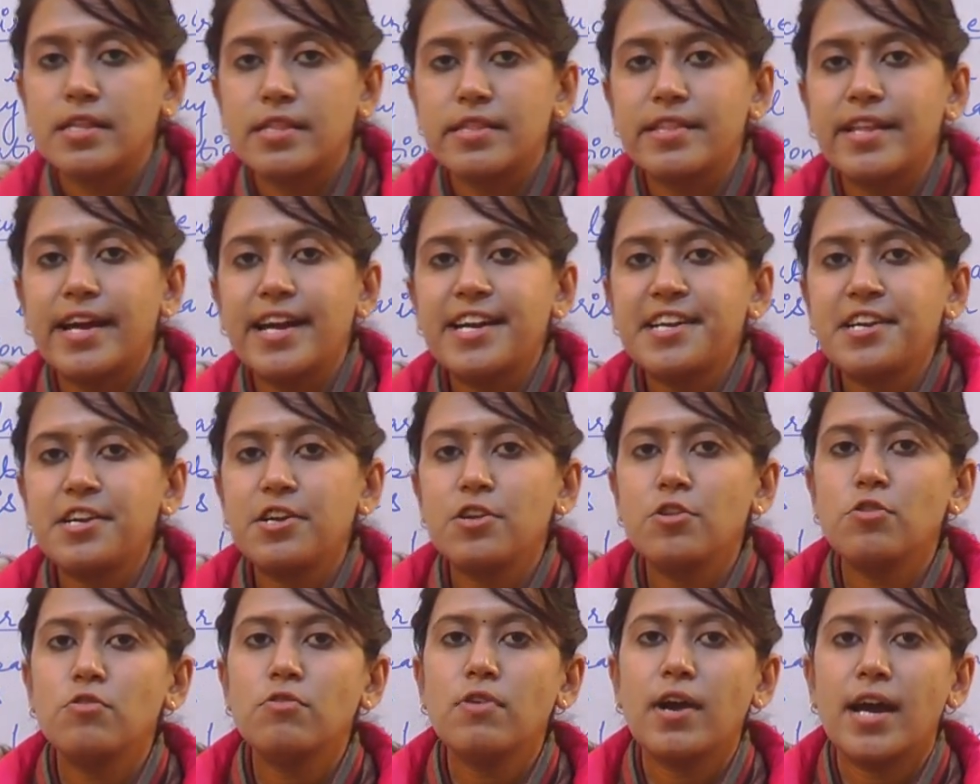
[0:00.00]
that
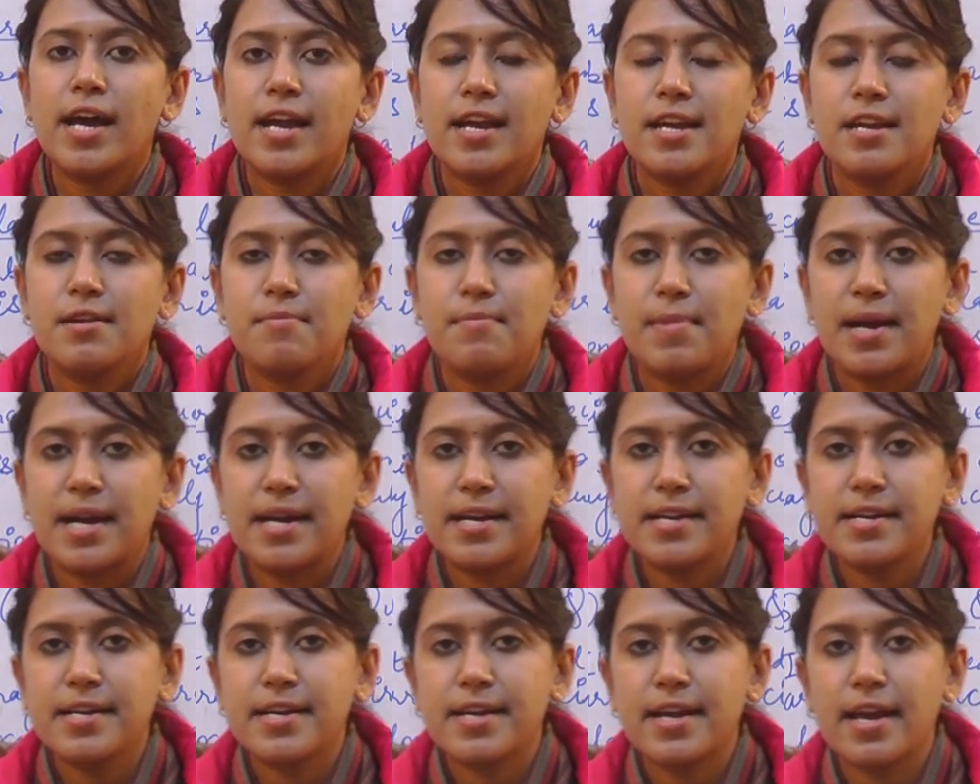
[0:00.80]
new
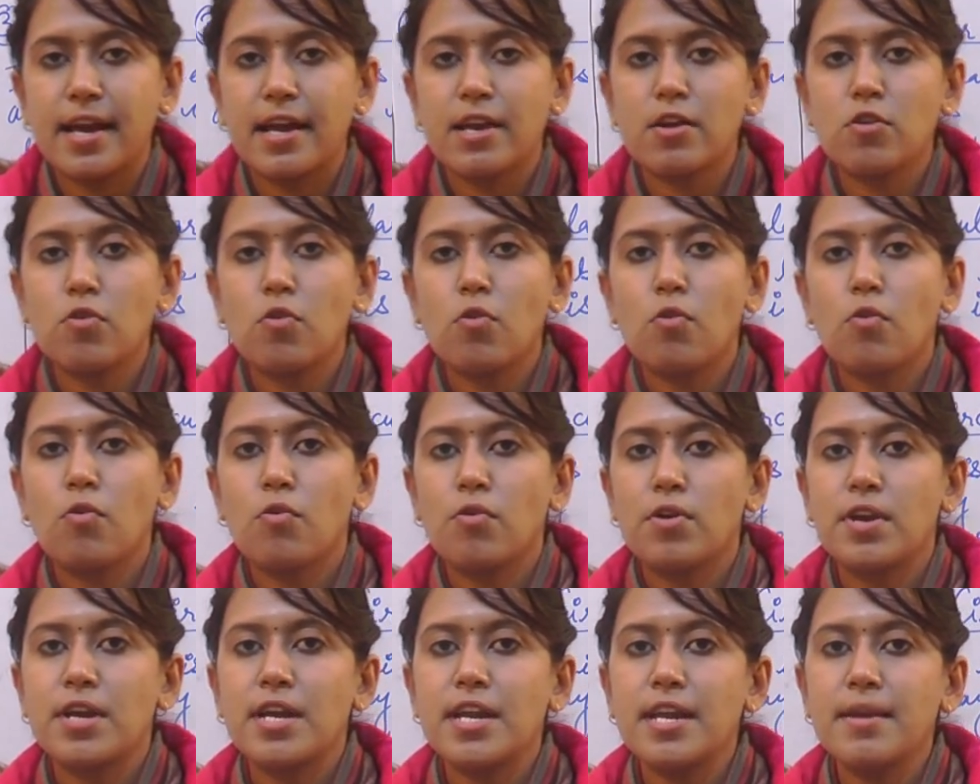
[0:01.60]
element can
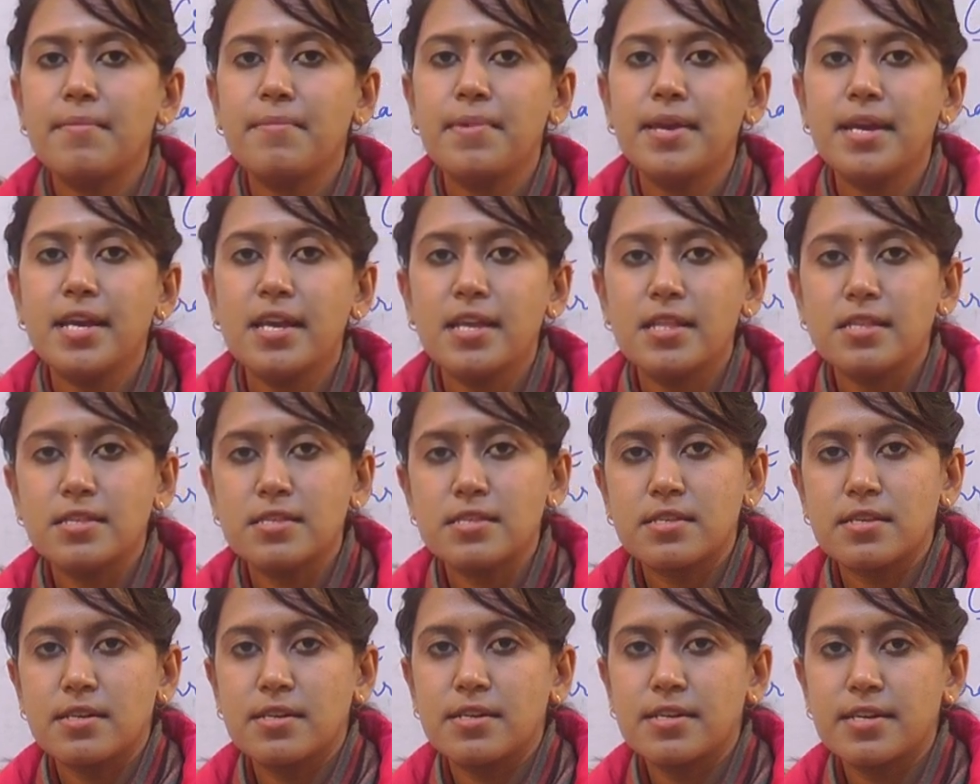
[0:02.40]
only be
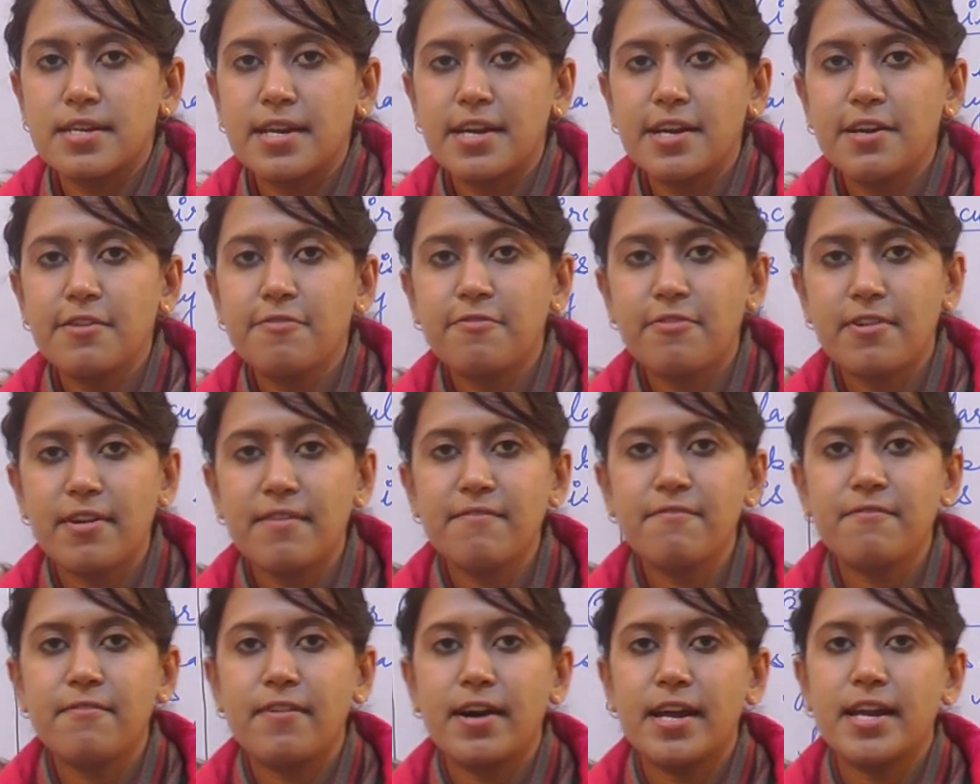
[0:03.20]
inserted
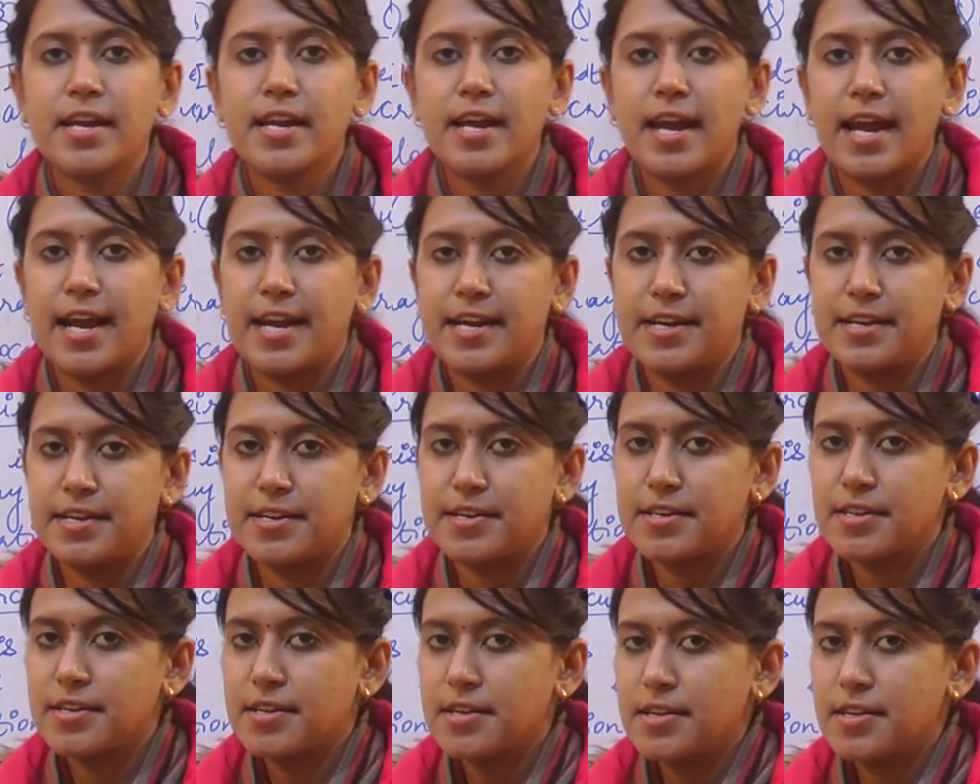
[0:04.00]
from one end,